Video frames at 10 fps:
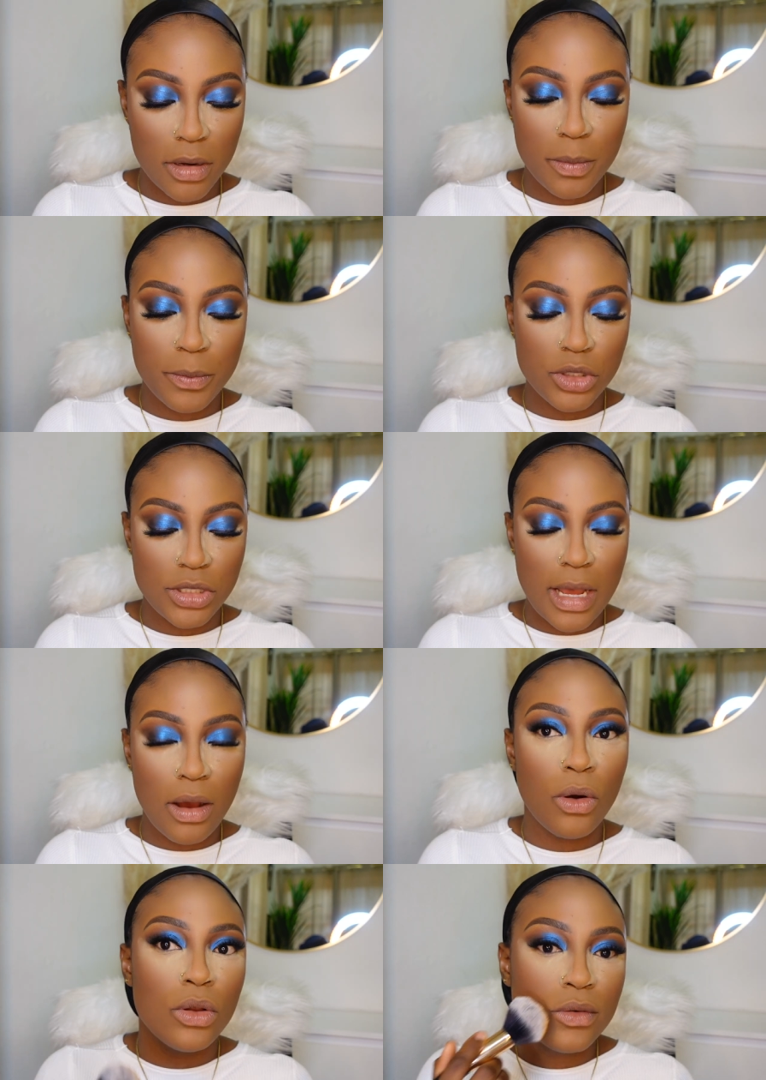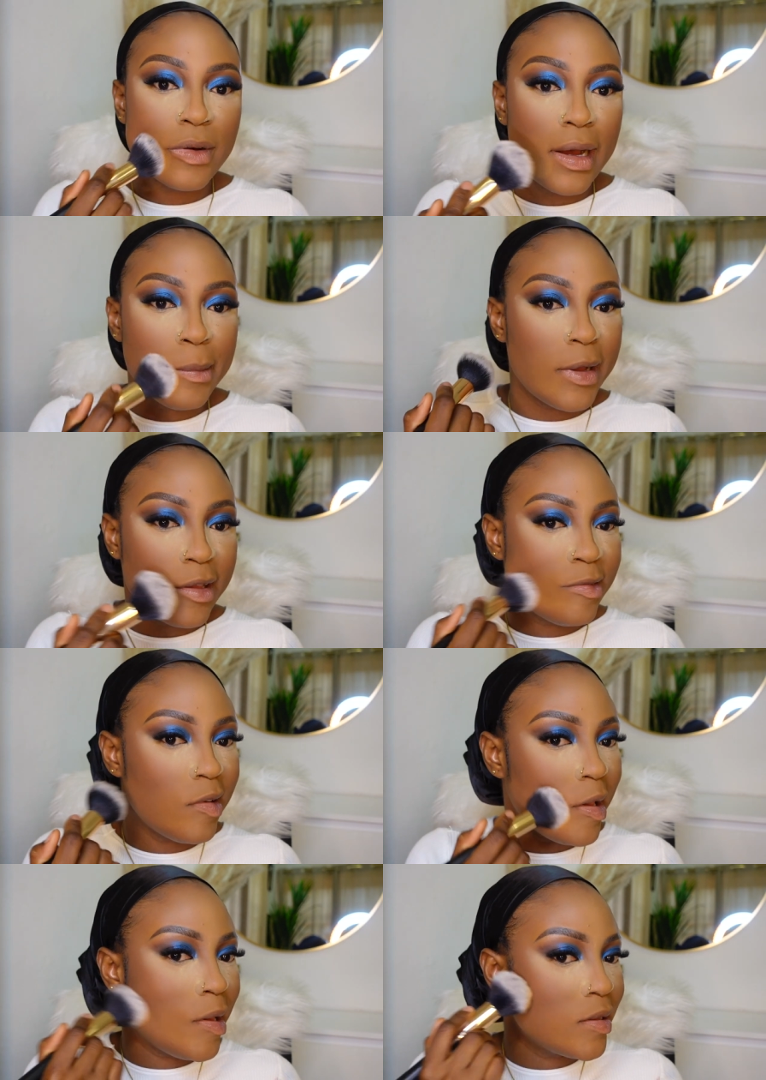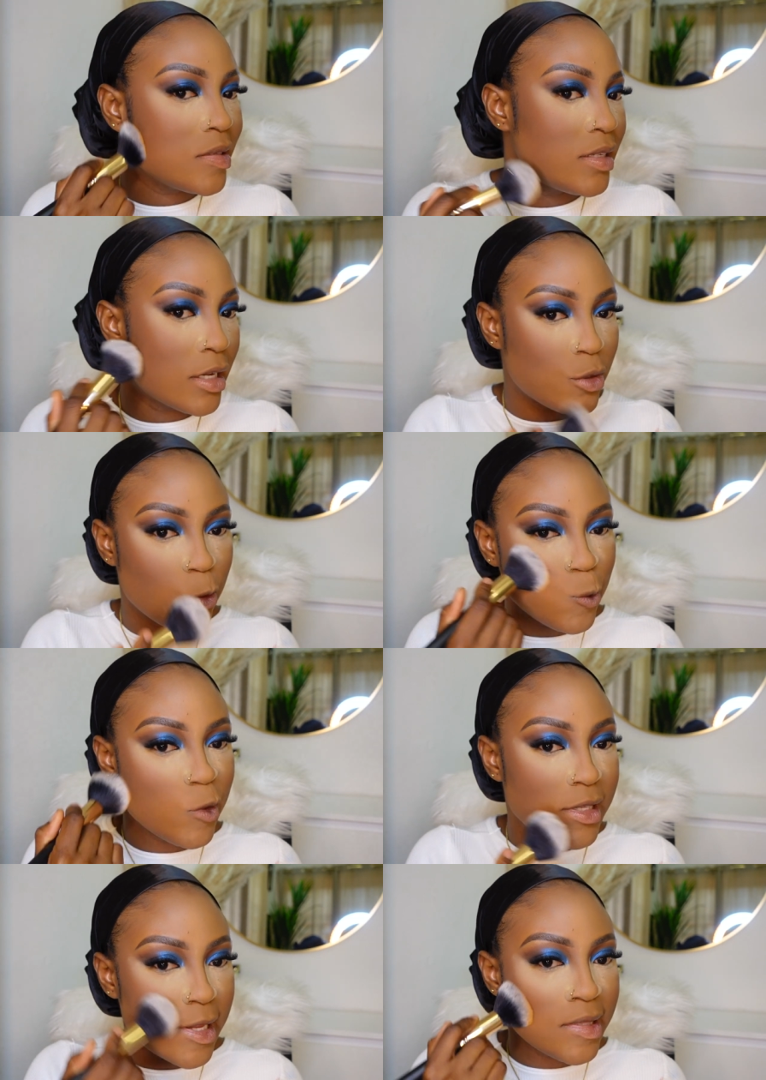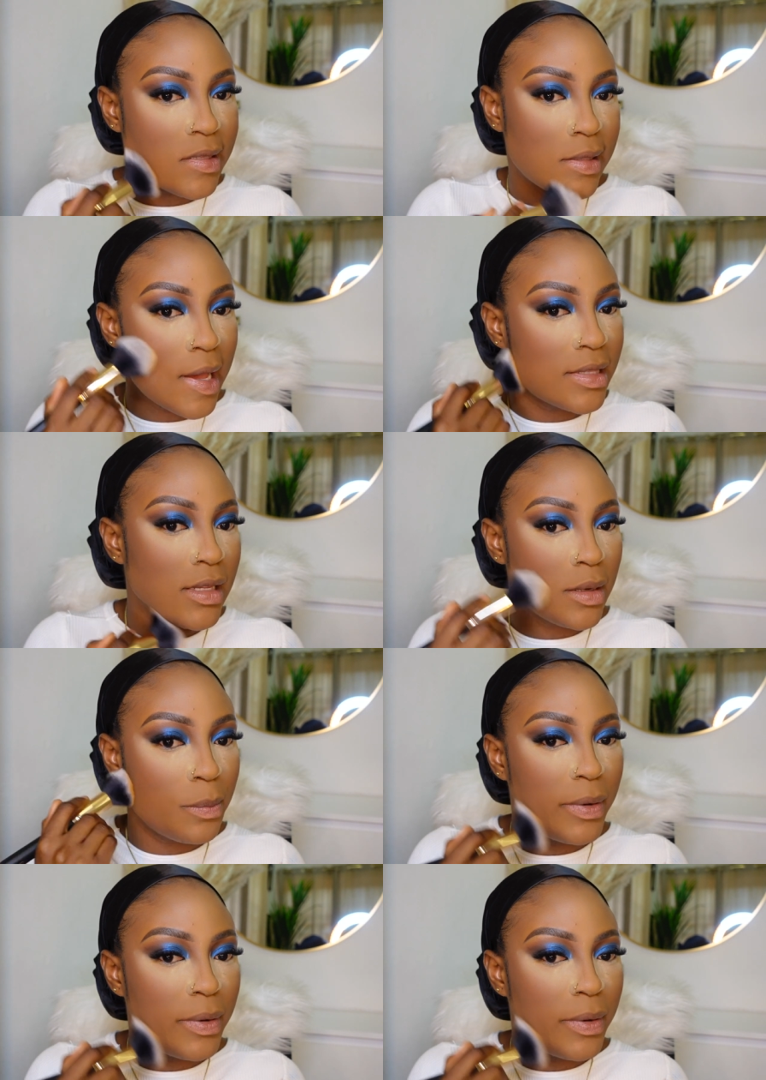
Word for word: gonna push that all over my face just to set that in